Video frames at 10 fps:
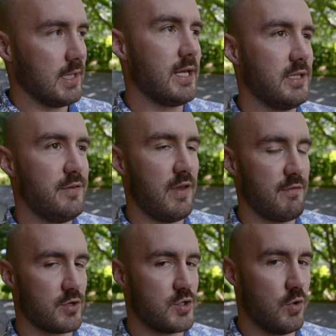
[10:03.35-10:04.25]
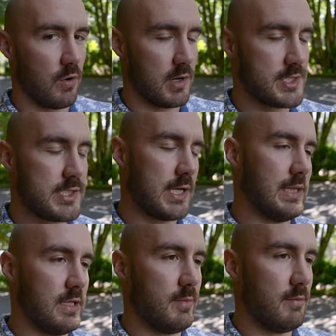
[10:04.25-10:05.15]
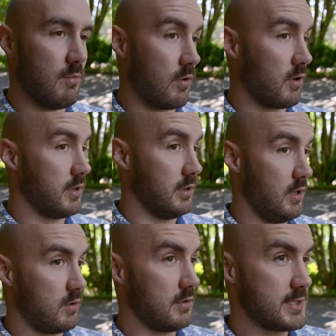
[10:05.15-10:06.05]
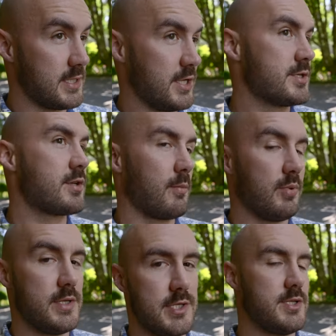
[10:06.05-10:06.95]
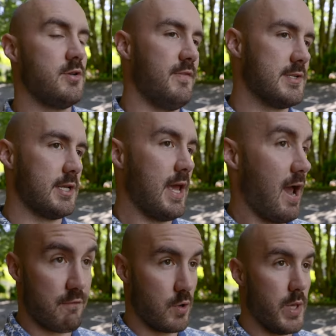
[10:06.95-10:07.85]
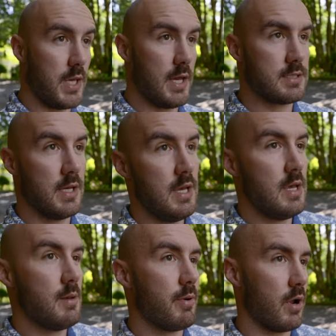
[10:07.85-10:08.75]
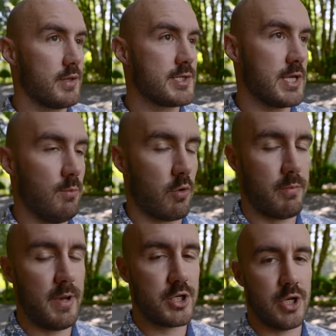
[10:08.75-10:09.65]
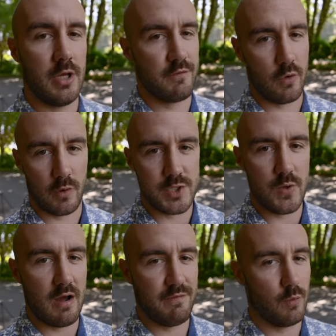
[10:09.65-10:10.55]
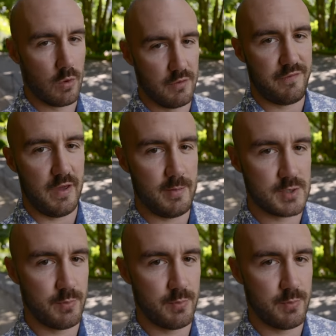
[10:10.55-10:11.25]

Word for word: likely favor tourists a little bit more than locals, and they just aren't places you'd visit every weekend. But all the same, worth mentioning, of course, you have the world famous